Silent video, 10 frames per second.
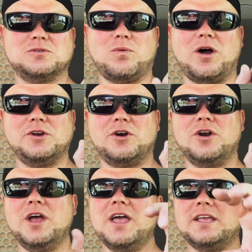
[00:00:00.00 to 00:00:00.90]
So while
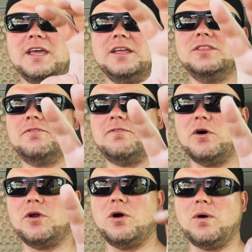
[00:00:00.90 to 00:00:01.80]
you're getting the
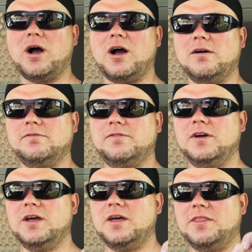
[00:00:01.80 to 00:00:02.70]
photo of
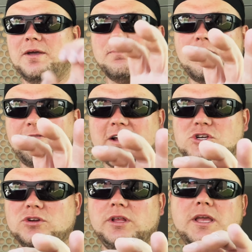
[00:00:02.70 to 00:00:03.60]
them
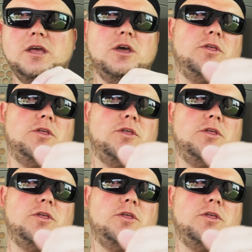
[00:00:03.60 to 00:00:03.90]
professionally,